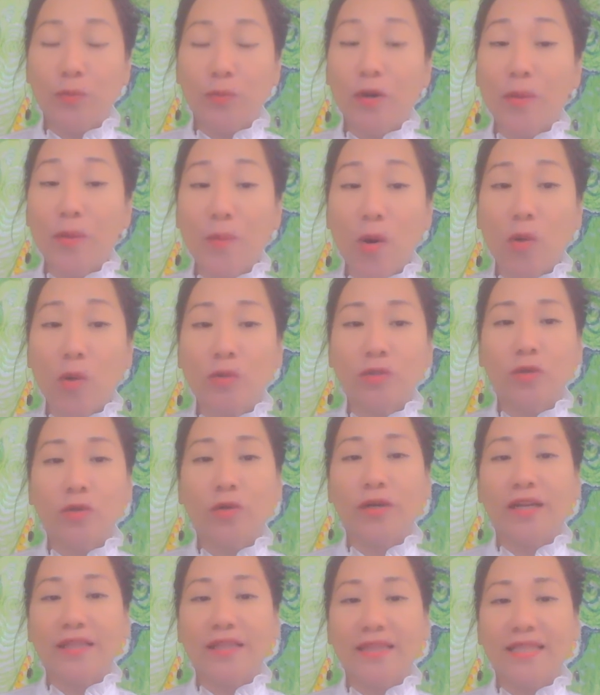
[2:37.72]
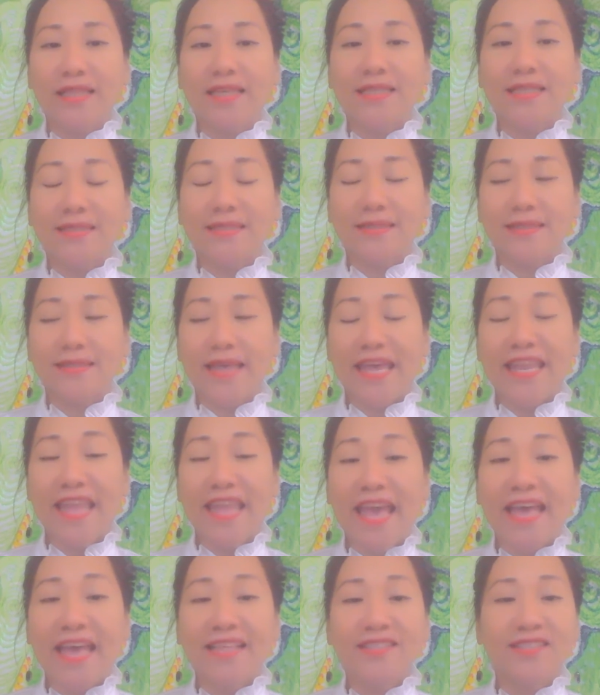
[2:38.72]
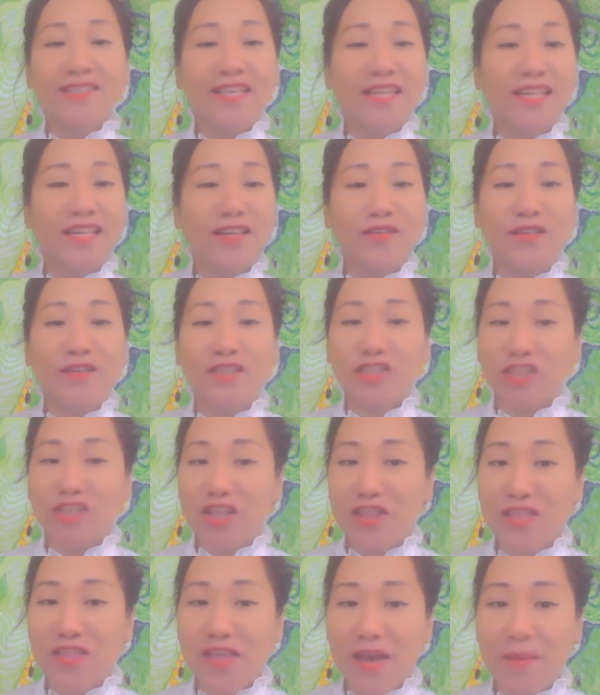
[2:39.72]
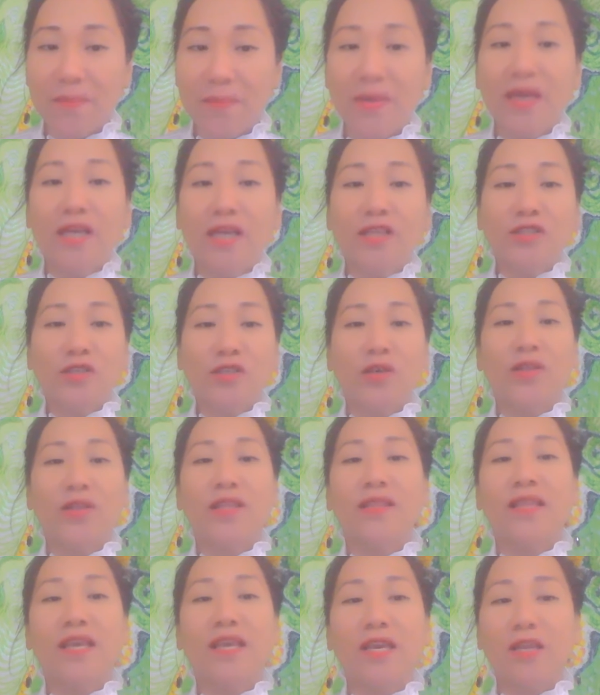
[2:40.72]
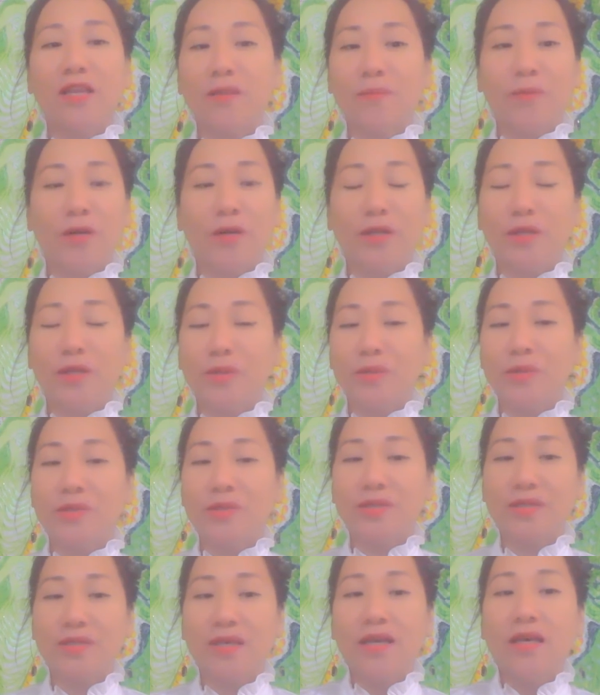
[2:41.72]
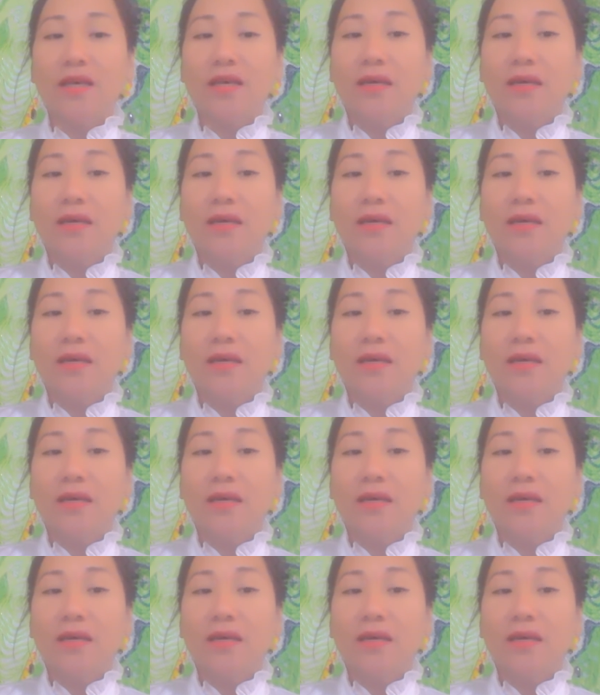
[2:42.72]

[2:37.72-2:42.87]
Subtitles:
promote or at least enhance and enrich in them so that they can produce